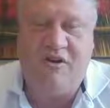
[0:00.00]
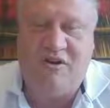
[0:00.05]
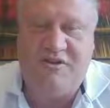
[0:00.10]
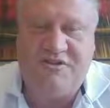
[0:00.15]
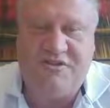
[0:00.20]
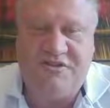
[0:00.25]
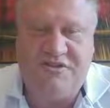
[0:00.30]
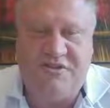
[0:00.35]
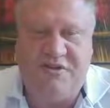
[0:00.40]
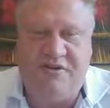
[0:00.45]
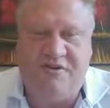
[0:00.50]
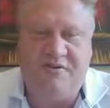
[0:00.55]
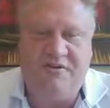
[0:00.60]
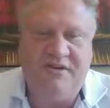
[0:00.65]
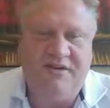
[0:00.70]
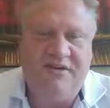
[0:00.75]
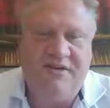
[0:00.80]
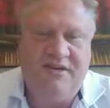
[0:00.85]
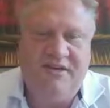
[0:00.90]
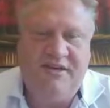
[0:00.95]
on. So
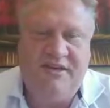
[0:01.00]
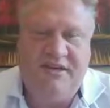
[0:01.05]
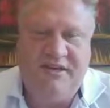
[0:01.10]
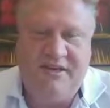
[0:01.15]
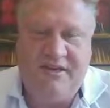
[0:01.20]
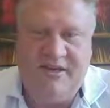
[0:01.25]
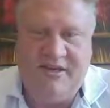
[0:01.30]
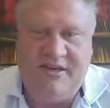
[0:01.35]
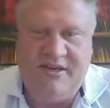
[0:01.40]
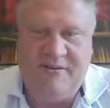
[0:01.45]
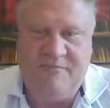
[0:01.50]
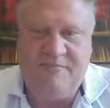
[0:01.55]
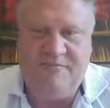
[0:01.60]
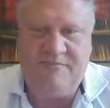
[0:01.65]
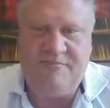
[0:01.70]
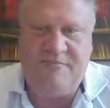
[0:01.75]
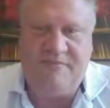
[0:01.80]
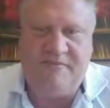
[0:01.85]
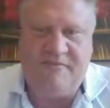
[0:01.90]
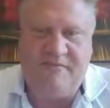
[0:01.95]

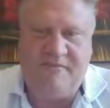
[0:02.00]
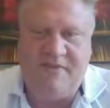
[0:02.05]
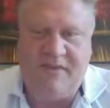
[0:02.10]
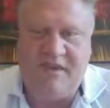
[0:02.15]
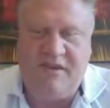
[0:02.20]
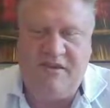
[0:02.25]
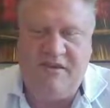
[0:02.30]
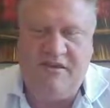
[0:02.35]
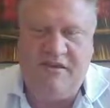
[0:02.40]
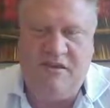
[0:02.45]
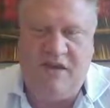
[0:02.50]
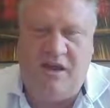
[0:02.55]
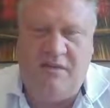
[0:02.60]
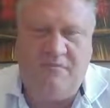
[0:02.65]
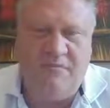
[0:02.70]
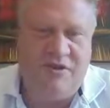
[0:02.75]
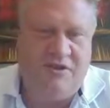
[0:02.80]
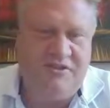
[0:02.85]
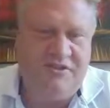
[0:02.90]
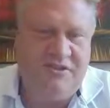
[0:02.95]
I
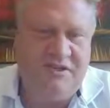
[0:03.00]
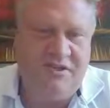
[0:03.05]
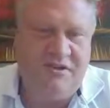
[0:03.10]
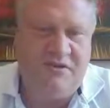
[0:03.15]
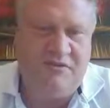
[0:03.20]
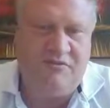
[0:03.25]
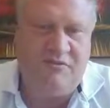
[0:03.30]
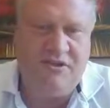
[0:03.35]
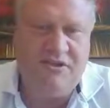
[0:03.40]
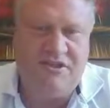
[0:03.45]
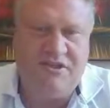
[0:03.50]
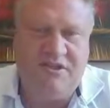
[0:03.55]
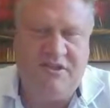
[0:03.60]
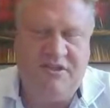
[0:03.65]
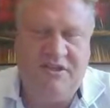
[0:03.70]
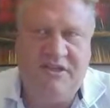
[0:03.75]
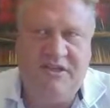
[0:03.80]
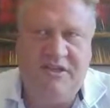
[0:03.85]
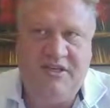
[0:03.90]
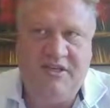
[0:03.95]
built it
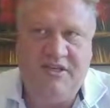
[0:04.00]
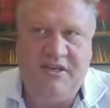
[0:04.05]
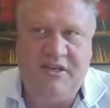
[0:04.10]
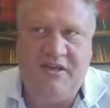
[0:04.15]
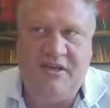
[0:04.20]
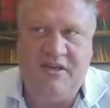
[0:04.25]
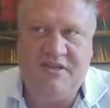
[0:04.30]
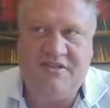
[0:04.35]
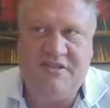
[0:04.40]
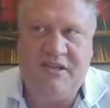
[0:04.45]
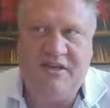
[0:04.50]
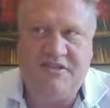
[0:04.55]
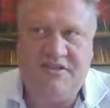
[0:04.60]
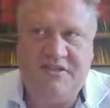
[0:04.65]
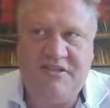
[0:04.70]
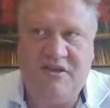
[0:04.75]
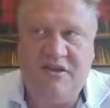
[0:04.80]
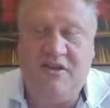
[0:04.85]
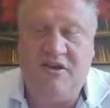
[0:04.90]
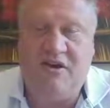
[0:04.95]
originally
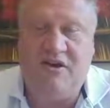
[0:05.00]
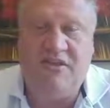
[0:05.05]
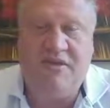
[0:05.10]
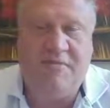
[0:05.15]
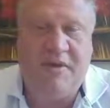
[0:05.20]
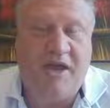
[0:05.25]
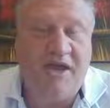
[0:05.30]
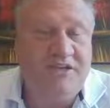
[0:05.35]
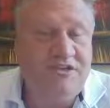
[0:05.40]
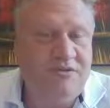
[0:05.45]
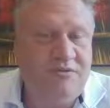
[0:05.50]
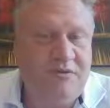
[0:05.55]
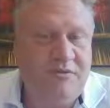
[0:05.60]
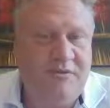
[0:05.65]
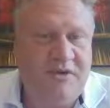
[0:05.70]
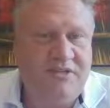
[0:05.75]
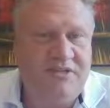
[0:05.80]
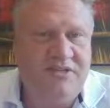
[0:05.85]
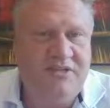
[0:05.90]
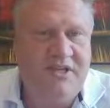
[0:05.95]
testing it on the past 3
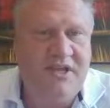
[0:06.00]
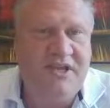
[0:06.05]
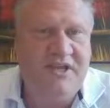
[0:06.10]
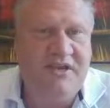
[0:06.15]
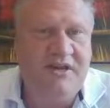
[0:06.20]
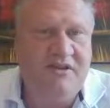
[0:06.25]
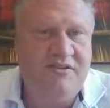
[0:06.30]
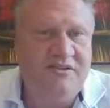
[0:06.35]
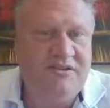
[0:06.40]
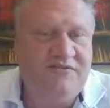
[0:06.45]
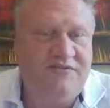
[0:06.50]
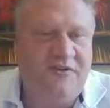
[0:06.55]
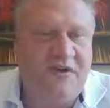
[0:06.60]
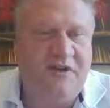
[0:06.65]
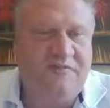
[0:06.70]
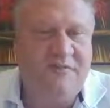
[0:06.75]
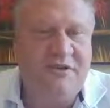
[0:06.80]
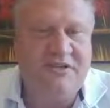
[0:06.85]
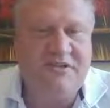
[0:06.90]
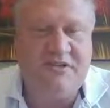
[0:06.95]
months data on the
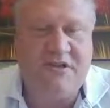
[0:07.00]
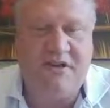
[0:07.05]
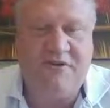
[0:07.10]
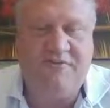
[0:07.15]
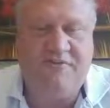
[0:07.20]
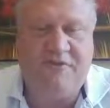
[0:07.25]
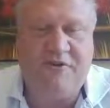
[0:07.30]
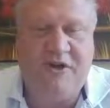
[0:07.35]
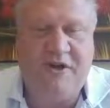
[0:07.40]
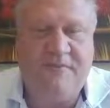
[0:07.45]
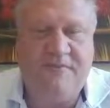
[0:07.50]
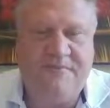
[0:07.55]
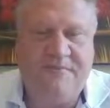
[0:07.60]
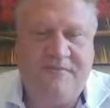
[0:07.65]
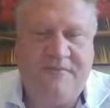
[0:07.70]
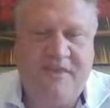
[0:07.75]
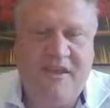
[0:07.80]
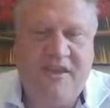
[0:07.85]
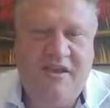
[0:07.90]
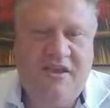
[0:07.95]
5-minute time frame.
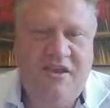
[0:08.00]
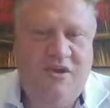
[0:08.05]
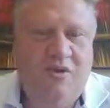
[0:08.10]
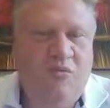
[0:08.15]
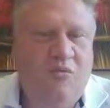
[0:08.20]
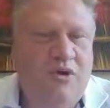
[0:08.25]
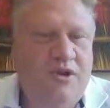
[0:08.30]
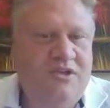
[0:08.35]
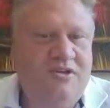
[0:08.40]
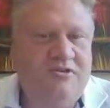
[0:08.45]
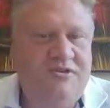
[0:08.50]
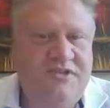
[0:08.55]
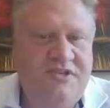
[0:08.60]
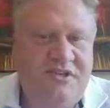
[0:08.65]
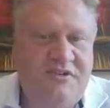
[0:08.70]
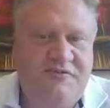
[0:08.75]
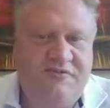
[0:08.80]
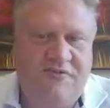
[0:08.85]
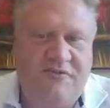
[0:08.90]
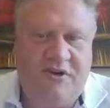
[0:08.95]
What you
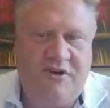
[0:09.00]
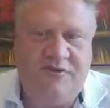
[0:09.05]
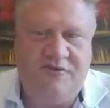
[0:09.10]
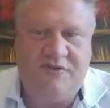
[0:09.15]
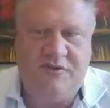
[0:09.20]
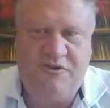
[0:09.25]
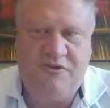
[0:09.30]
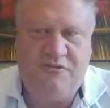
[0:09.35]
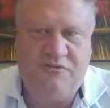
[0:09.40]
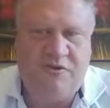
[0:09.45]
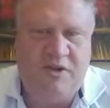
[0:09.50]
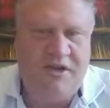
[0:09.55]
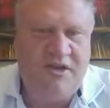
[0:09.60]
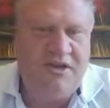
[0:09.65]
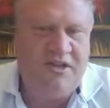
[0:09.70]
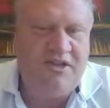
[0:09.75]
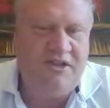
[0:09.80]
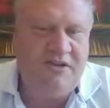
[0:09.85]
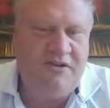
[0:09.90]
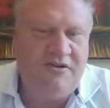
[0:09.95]
see in front of you
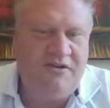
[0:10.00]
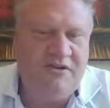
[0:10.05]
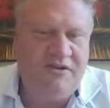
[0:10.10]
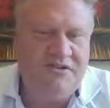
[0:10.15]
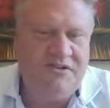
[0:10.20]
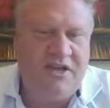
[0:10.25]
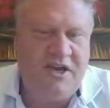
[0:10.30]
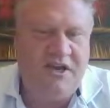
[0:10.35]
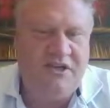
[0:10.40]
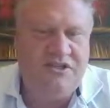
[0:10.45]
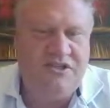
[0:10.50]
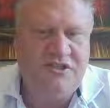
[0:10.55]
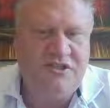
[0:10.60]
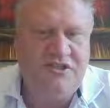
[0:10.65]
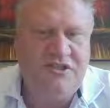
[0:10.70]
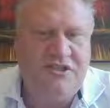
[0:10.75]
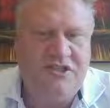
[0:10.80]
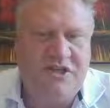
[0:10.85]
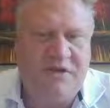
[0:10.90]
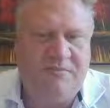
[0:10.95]
right here is
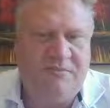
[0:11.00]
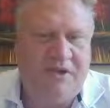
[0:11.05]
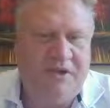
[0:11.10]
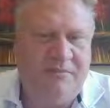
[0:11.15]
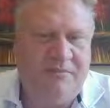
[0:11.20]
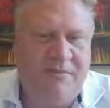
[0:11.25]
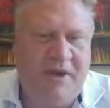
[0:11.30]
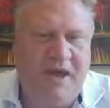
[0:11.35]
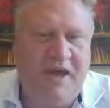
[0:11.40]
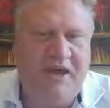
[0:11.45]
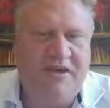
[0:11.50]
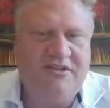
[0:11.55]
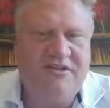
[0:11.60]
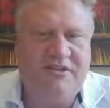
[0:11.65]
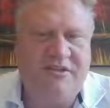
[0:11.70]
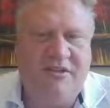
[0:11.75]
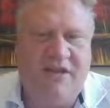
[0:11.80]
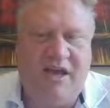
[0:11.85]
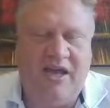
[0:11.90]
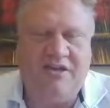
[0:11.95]
actually jumping back
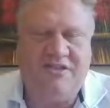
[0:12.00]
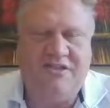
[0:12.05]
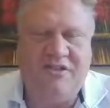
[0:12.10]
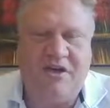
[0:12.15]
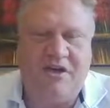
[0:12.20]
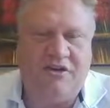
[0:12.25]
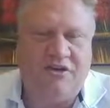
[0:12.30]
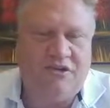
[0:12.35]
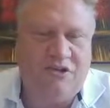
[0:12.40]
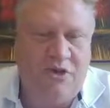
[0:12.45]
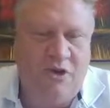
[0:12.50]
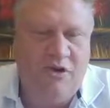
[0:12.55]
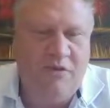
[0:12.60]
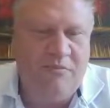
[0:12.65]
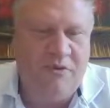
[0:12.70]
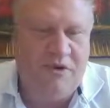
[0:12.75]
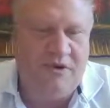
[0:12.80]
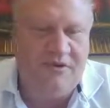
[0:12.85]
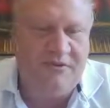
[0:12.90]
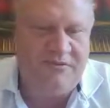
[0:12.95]
to last
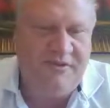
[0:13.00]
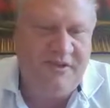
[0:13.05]
October.